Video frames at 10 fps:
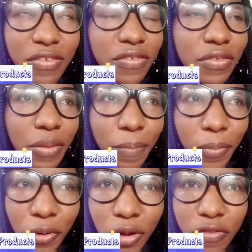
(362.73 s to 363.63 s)
least the
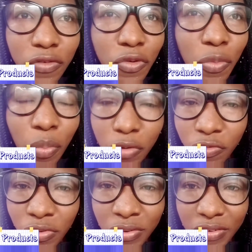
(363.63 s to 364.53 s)
products you
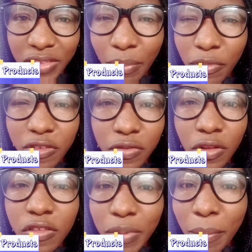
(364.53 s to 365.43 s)
must register must
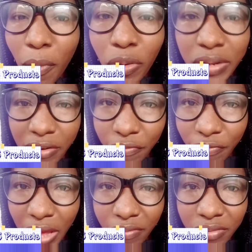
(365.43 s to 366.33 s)
not be more than
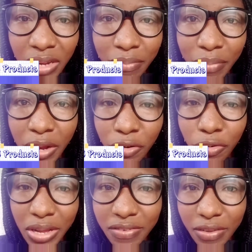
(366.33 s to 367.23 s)
5 under the
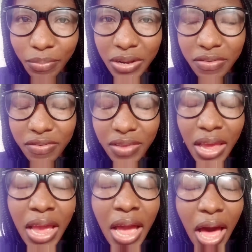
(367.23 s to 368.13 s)
micro enterprises.
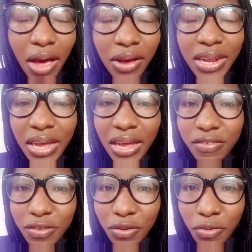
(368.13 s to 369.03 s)
Another
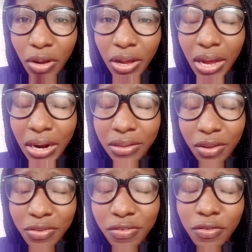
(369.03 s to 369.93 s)

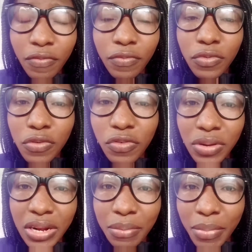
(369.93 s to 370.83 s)
characteristics of those
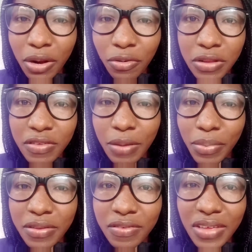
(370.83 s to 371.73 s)
under the micro
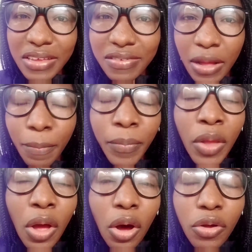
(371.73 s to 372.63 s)
enterprises is that
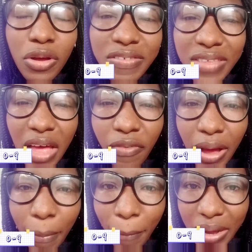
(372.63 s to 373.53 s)
your staff
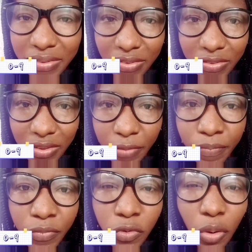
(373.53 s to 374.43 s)
capacity,
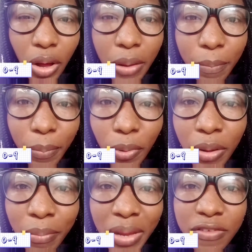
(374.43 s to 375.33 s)
your
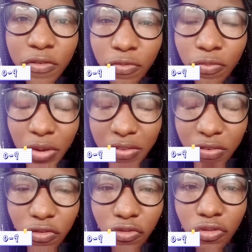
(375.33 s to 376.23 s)
employment
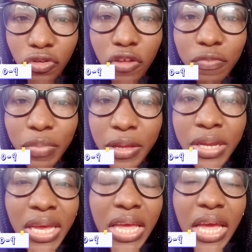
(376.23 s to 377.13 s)
rate should not be